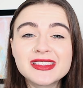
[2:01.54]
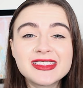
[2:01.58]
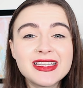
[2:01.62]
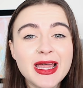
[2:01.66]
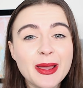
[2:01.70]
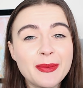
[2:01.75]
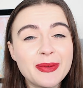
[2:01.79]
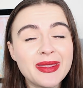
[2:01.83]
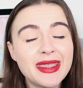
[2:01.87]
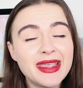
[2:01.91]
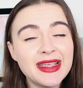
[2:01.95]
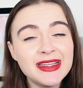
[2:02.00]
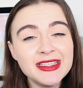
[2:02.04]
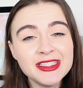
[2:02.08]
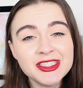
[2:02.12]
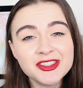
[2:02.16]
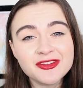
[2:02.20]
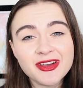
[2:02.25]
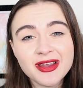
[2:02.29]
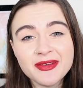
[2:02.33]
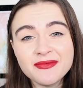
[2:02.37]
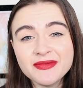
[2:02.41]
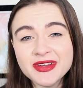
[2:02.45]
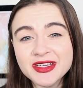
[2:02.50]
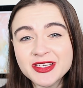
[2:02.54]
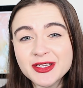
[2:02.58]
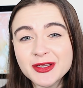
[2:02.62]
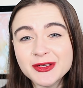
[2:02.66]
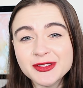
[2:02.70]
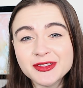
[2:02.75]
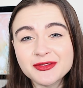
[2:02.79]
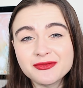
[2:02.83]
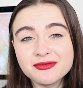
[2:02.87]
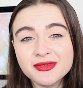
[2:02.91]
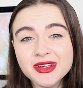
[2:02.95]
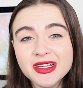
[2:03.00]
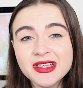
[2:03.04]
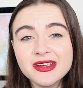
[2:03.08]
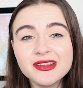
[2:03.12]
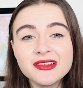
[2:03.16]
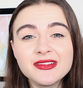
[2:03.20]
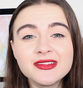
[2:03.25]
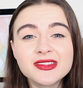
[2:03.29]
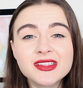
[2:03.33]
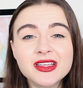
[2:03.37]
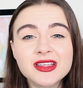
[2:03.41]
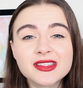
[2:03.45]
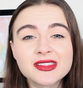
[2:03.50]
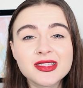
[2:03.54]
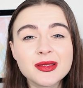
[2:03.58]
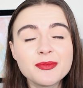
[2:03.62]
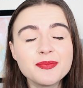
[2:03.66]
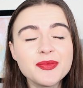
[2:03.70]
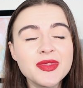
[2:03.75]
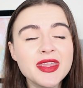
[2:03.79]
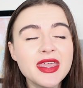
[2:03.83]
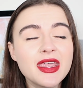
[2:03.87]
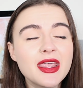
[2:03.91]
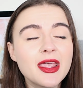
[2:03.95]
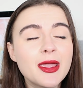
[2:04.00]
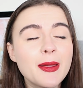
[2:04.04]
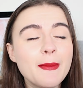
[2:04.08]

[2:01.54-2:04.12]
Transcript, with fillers: snappy Instagram videos and reels are something